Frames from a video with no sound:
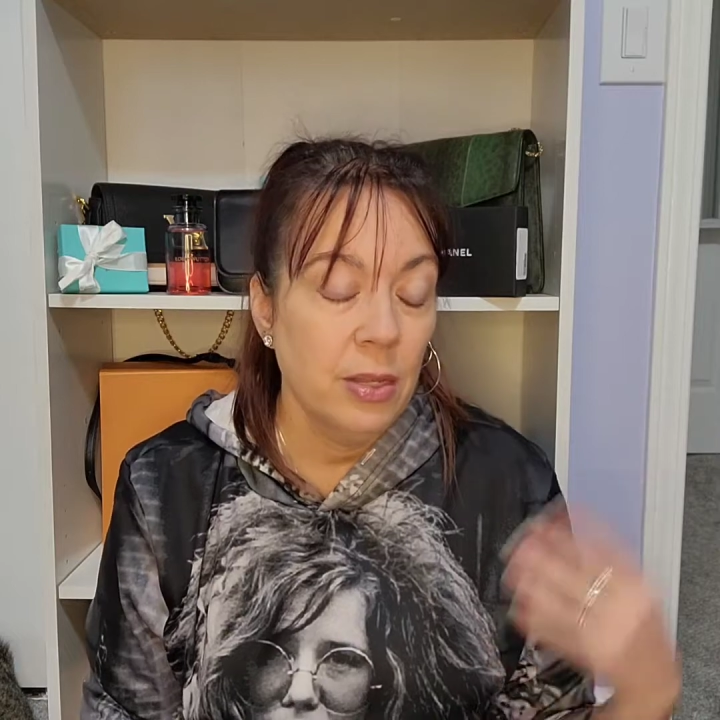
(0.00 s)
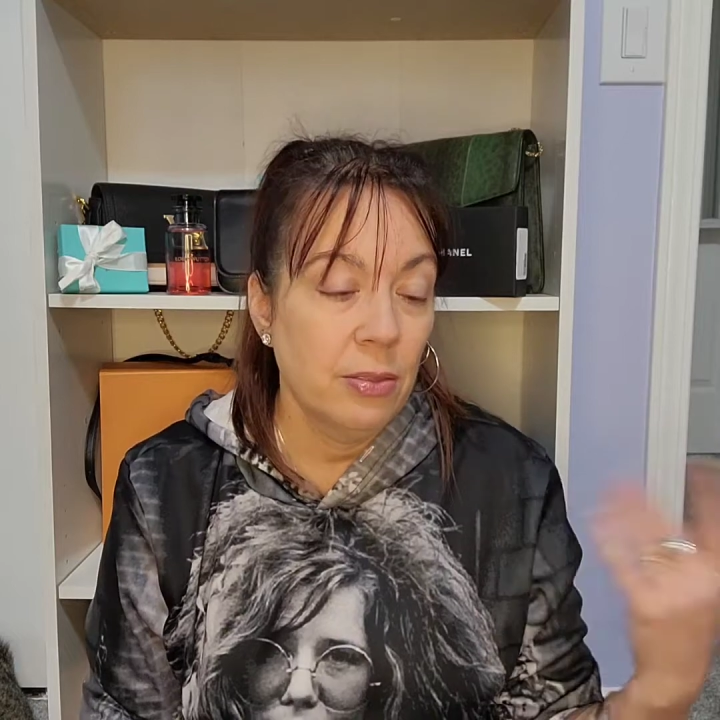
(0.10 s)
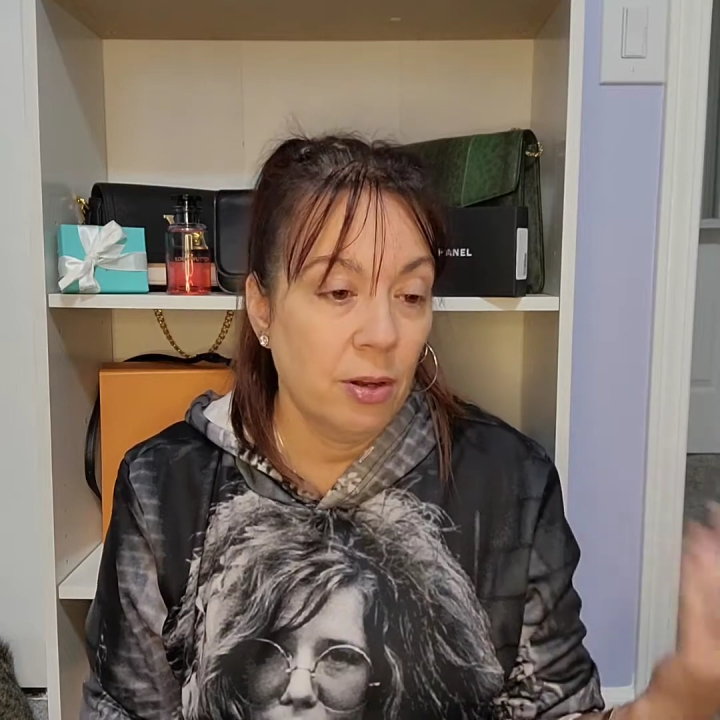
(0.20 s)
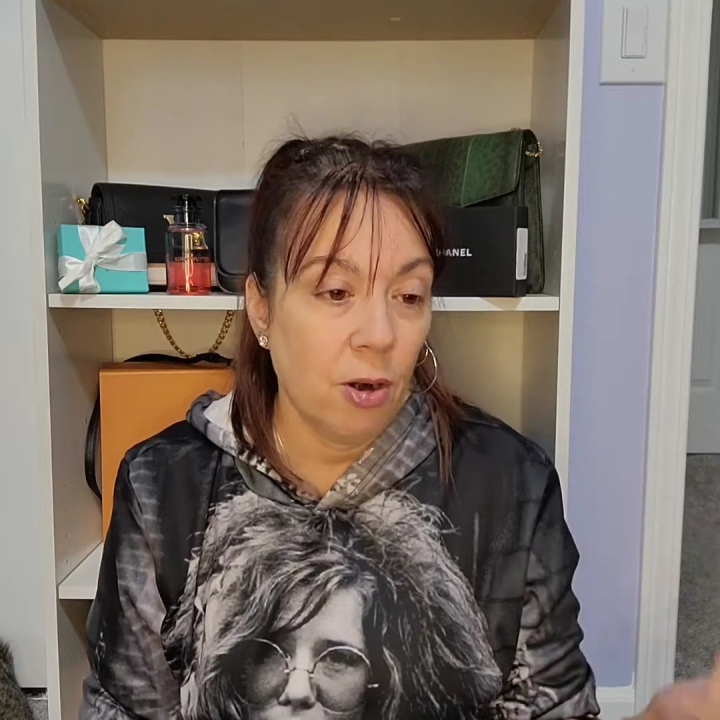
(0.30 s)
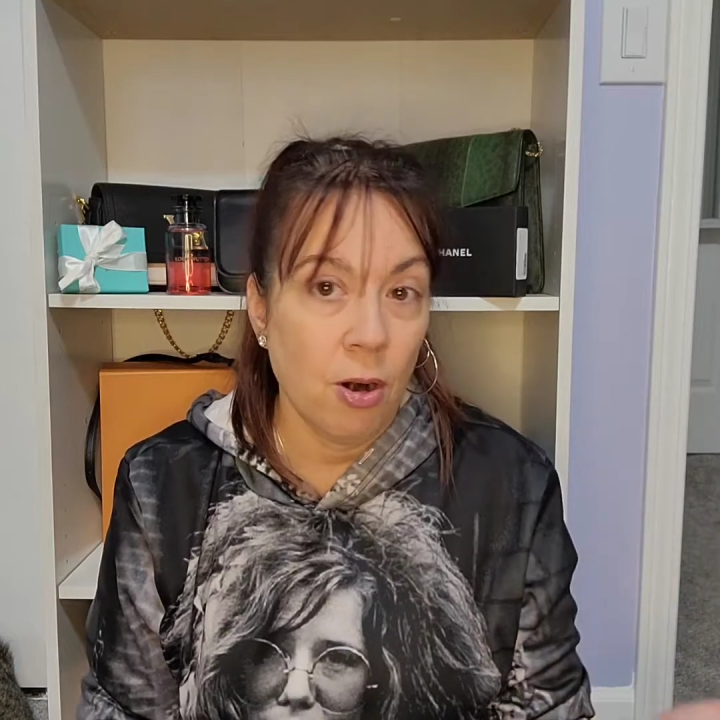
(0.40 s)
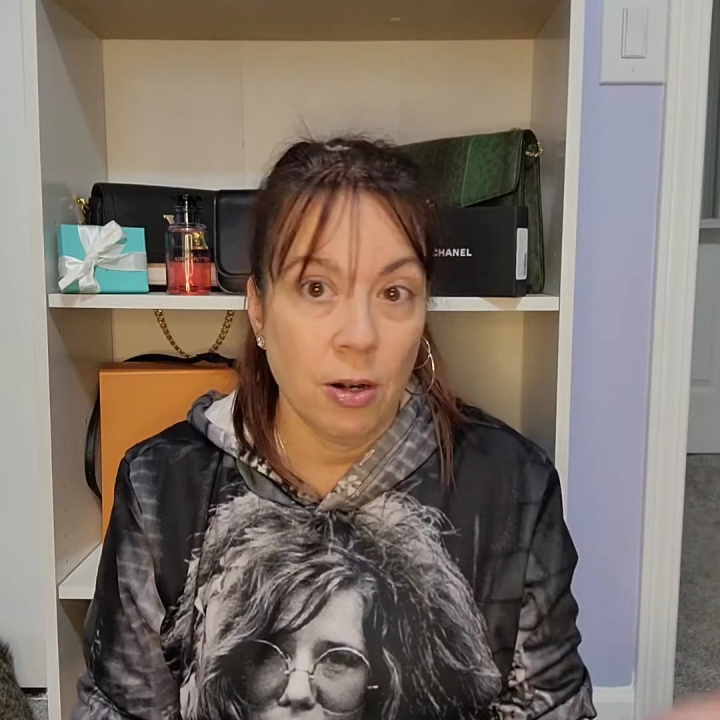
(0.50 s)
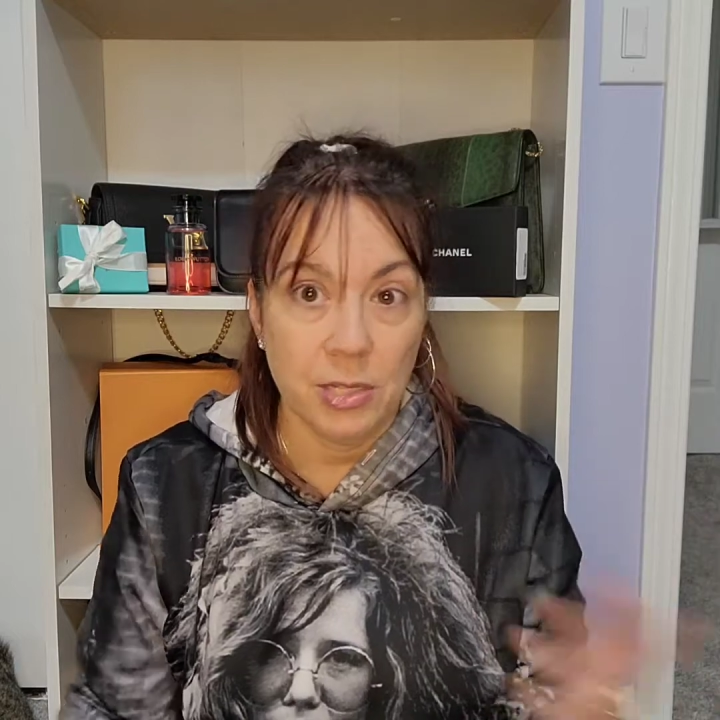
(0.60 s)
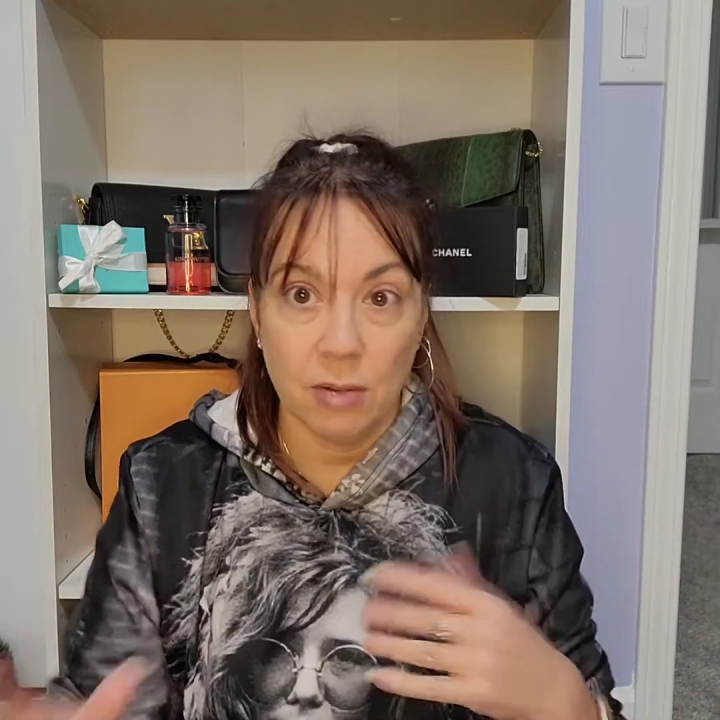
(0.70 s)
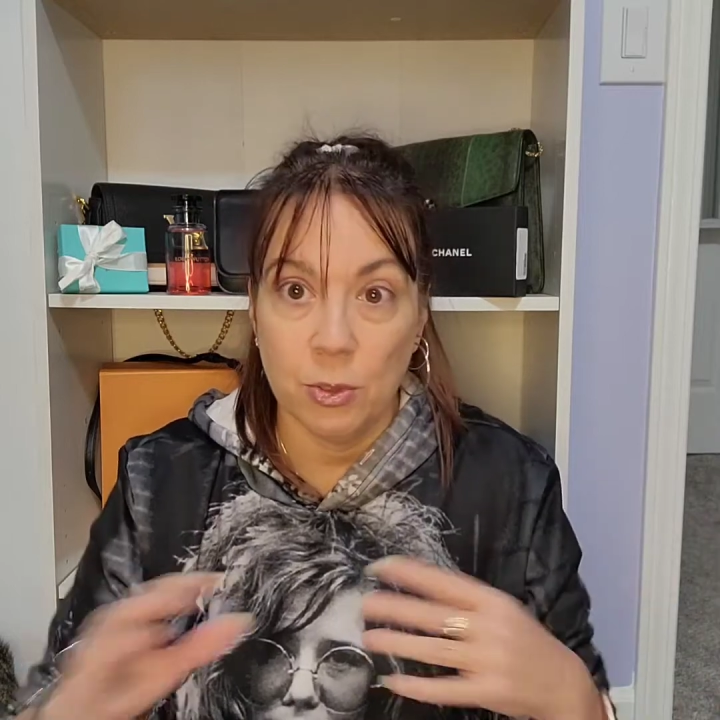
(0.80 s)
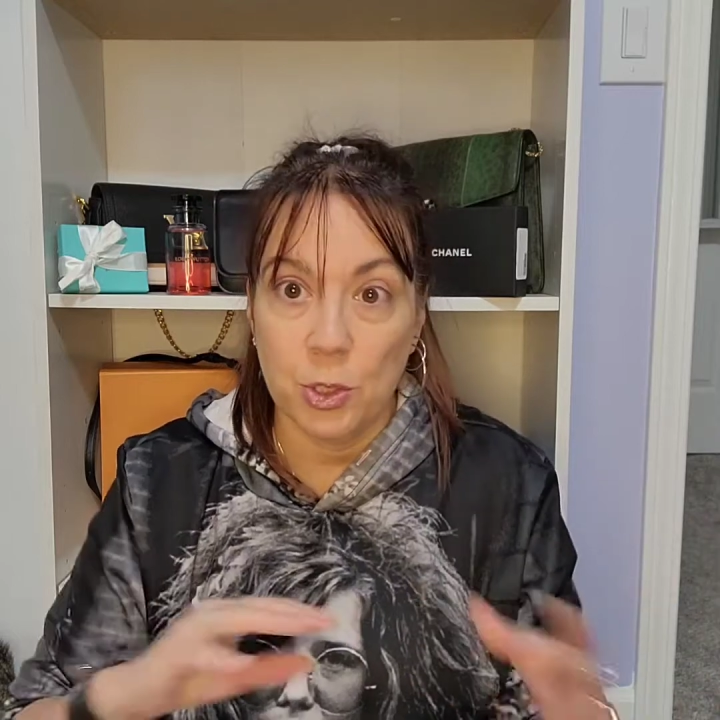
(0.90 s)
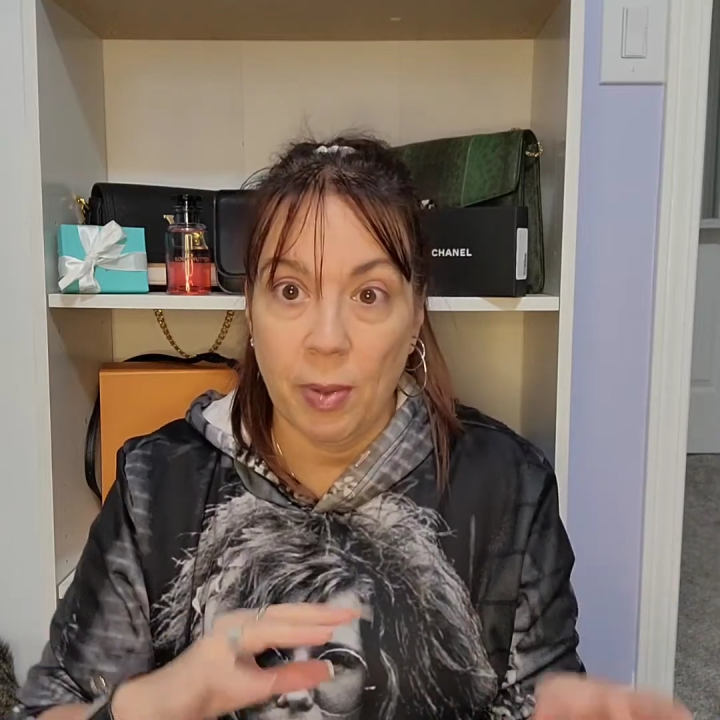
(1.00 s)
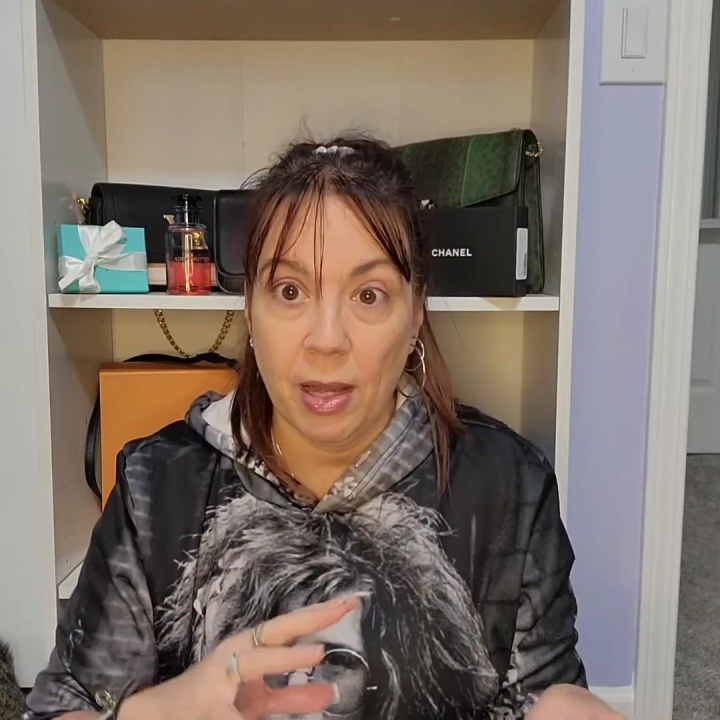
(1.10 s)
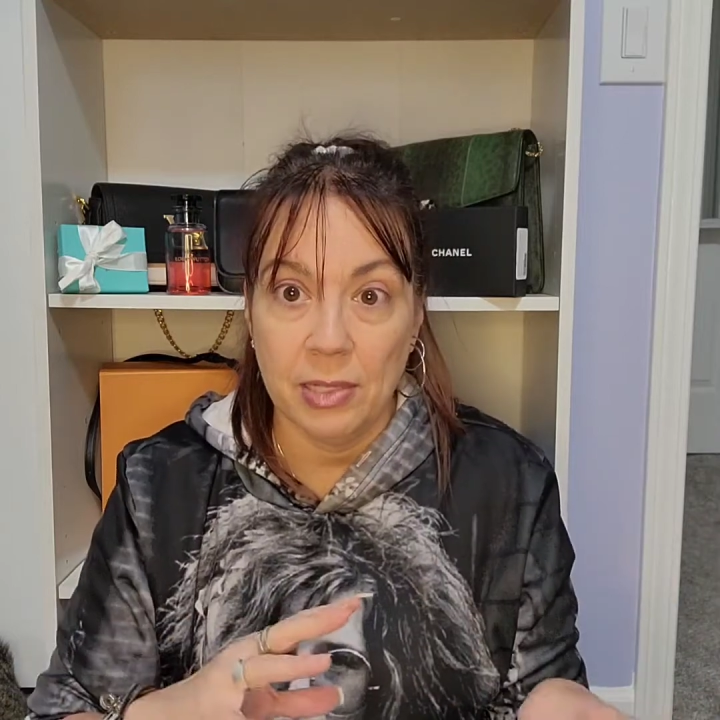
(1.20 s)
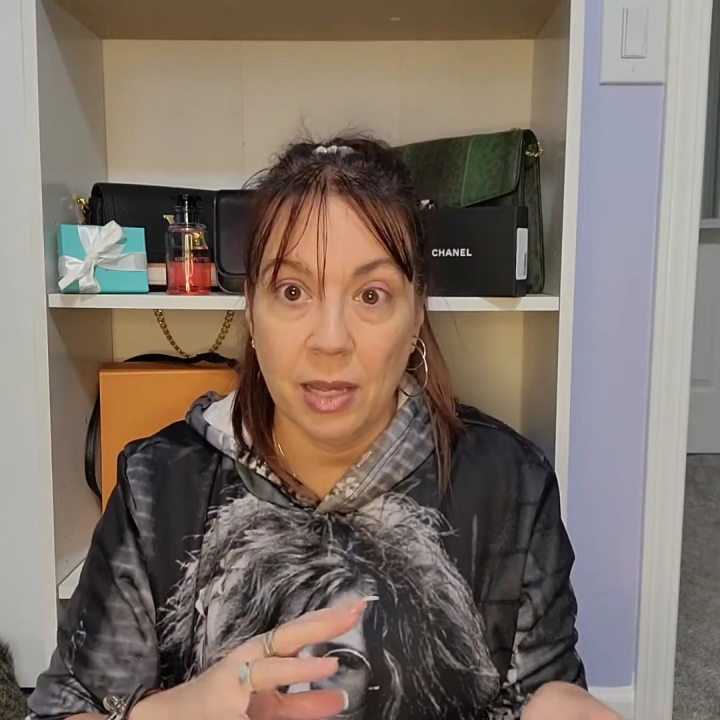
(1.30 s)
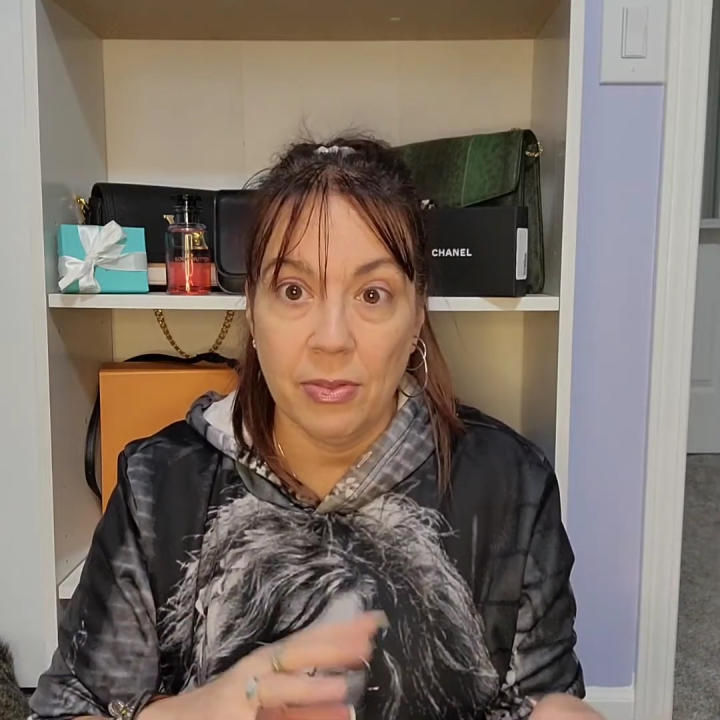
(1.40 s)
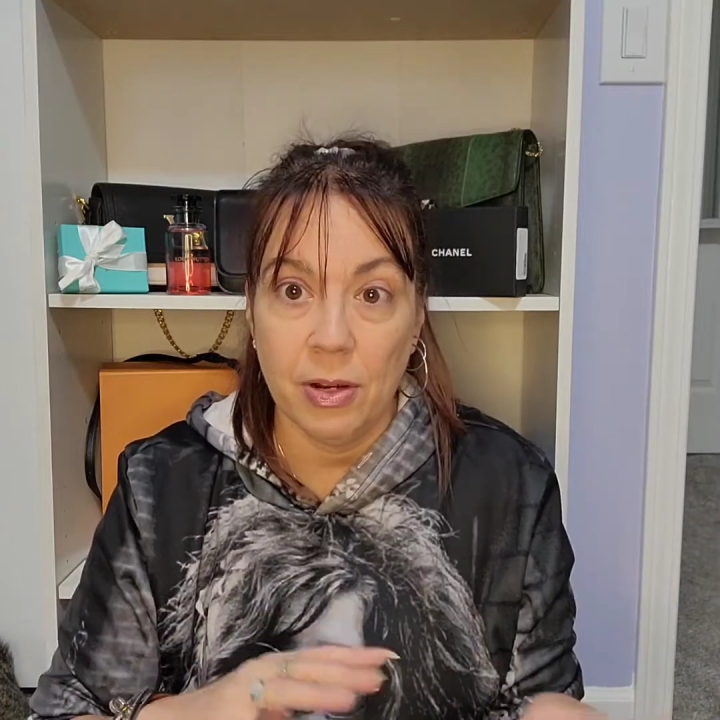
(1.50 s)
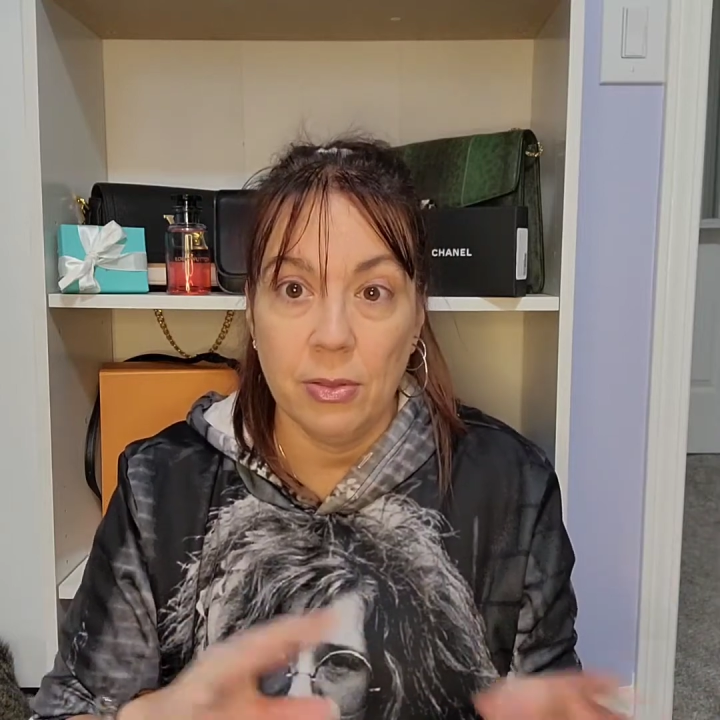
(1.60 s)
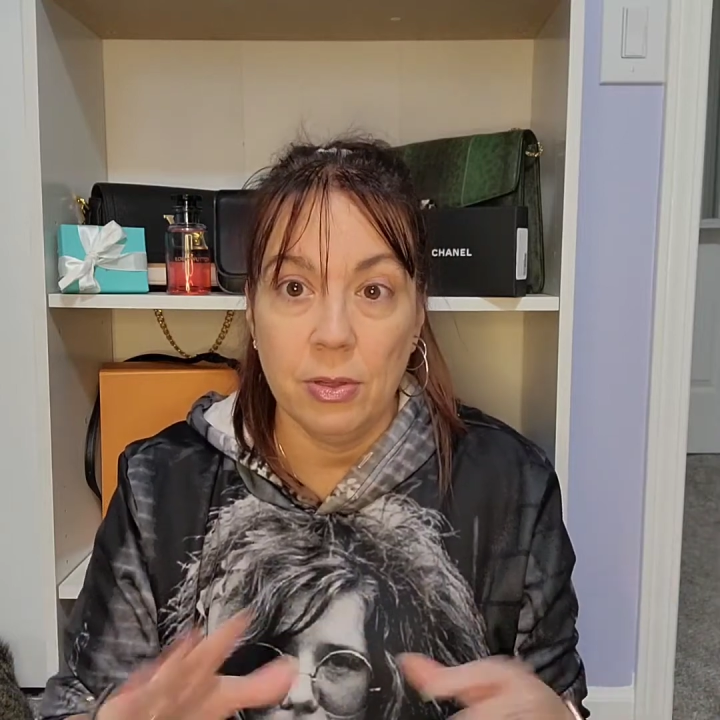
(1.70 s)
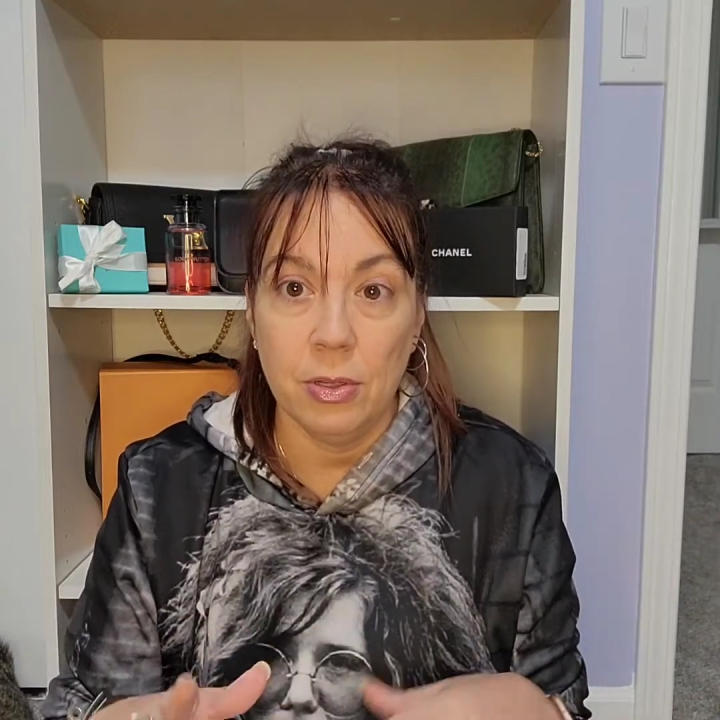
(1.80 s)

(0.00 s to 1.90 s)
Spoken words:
There are several spas out there